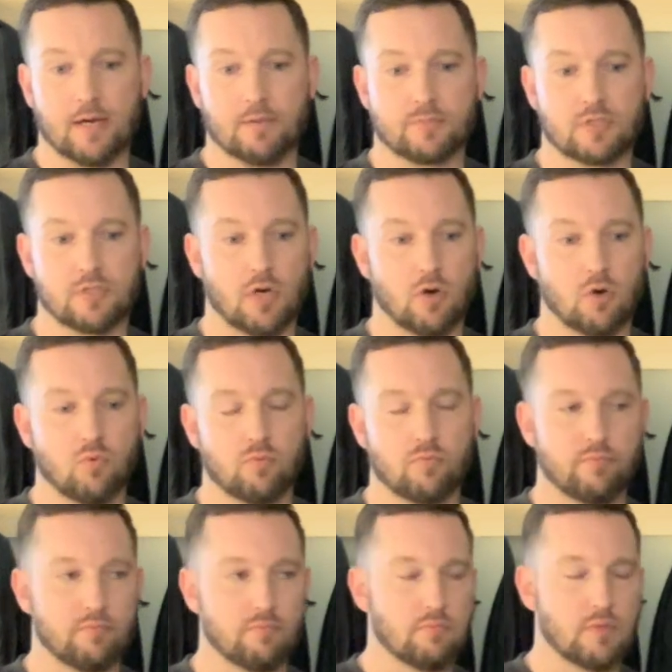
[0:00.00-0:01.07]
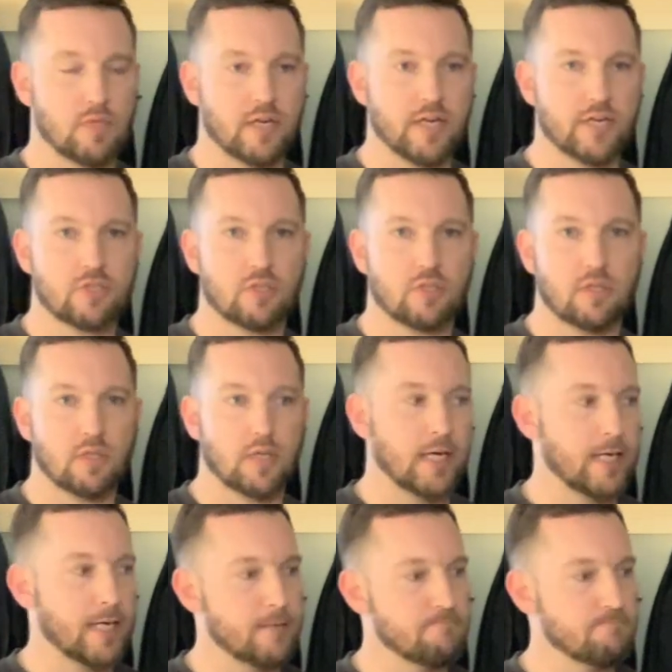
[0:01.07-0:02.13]
So the
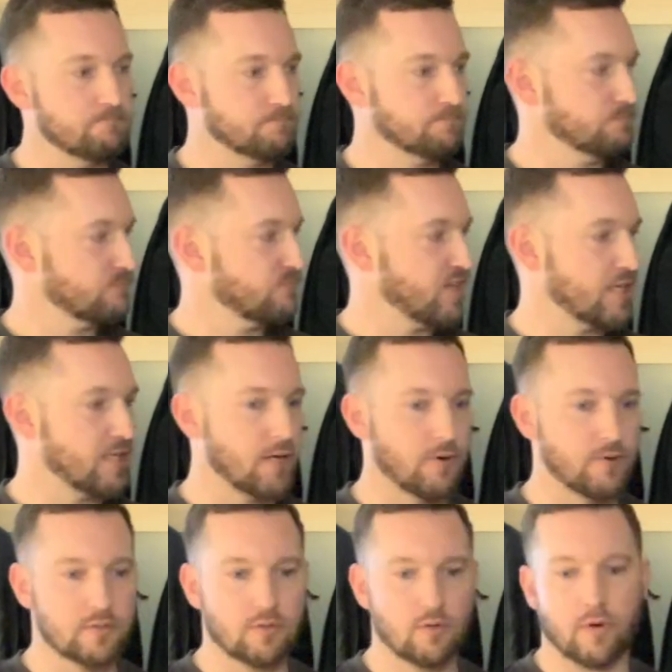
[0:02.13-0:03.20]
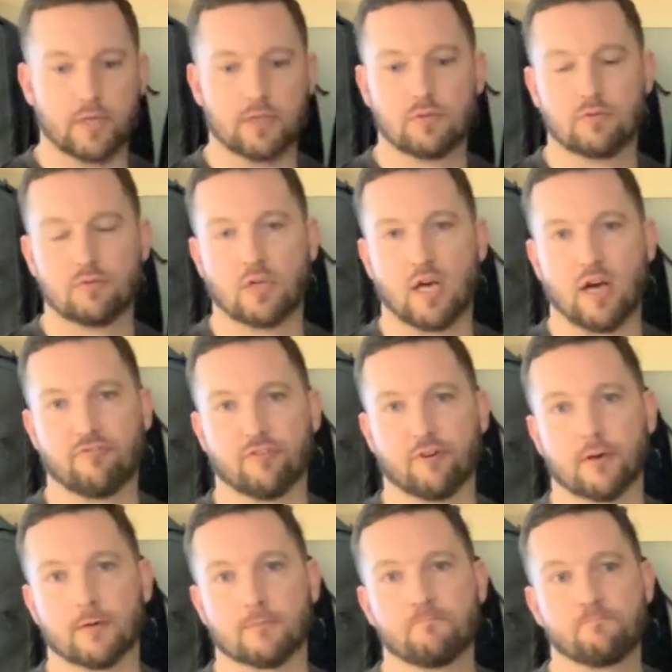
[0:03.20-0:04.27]
initial video is going to
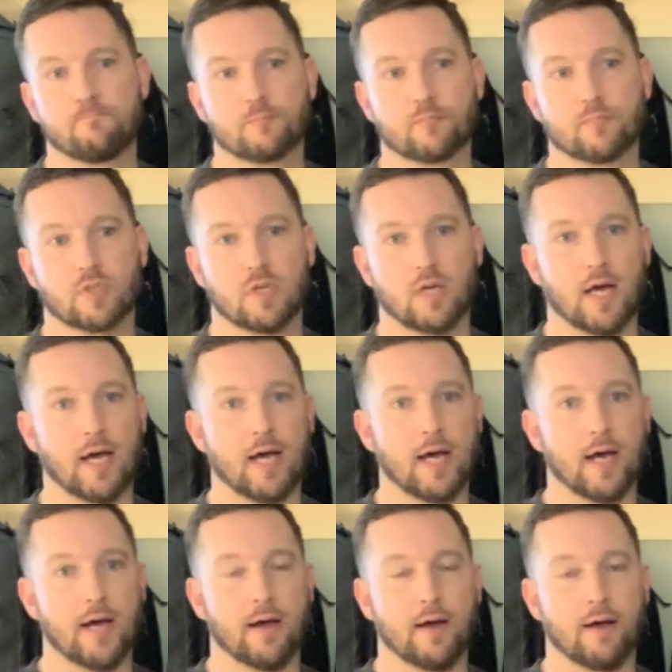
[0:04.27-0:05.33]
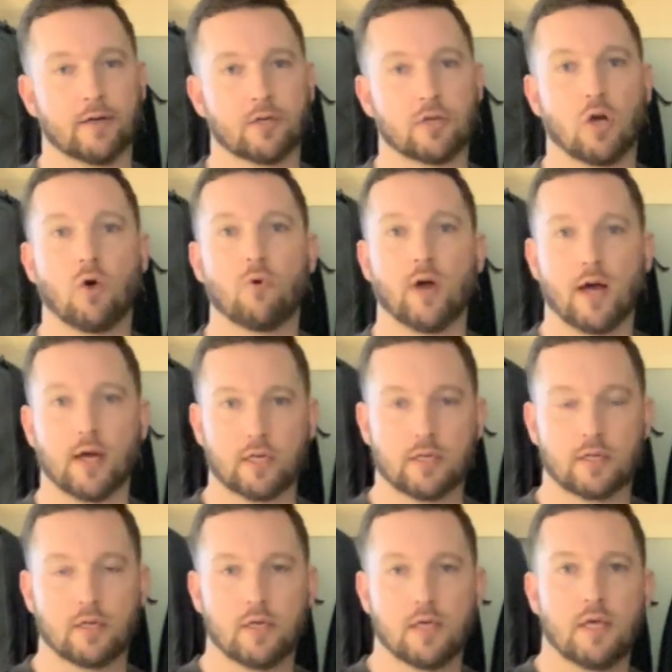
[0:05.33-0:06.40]
cover Goruck
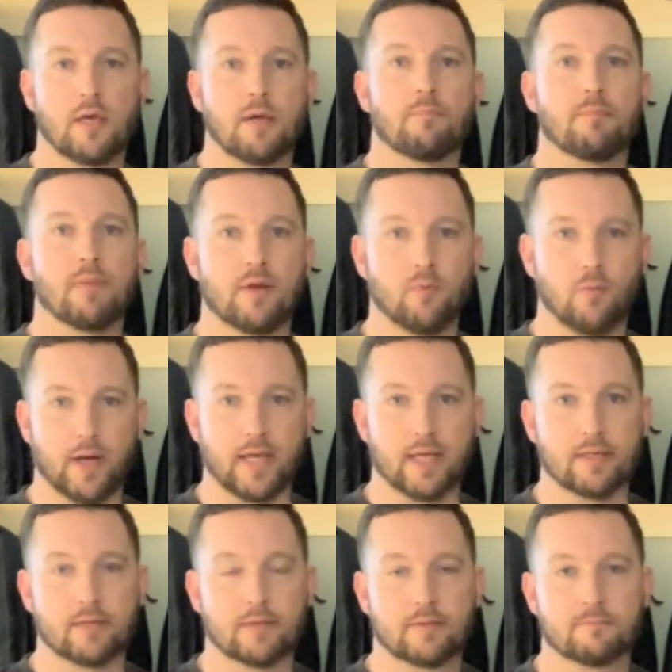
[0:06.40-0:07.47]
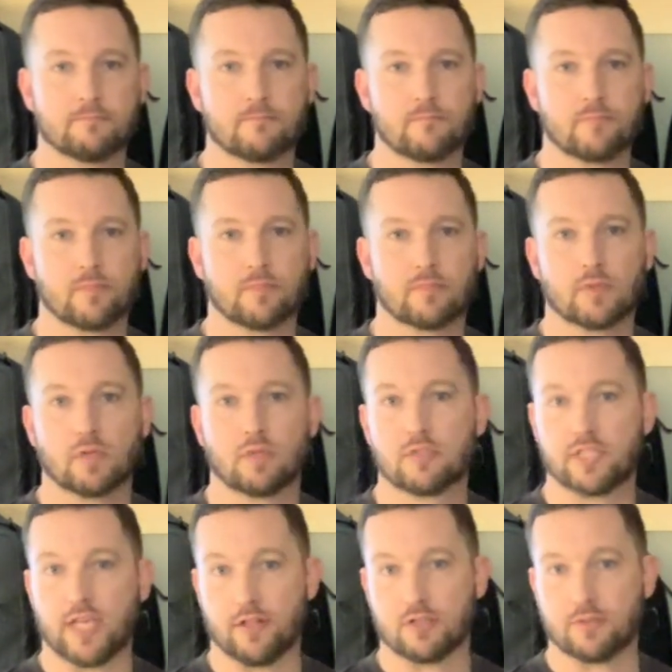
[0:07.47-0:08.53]
Midweight
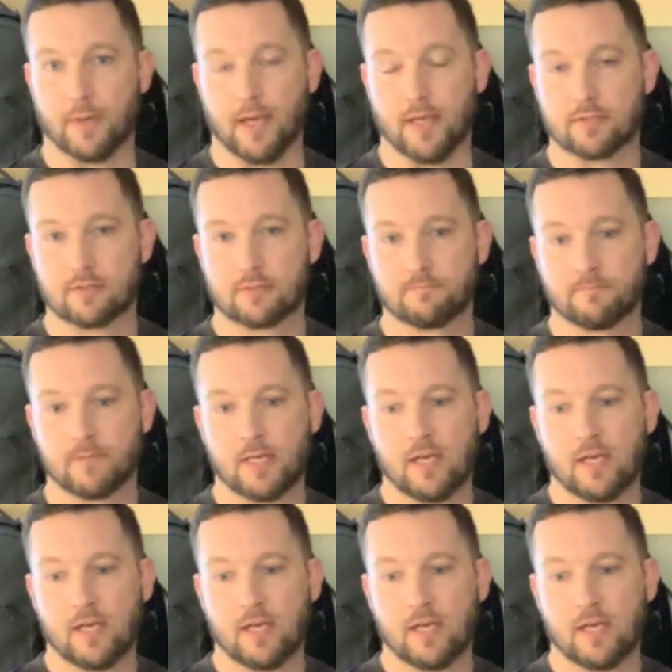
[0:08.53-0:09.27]
challenge pants.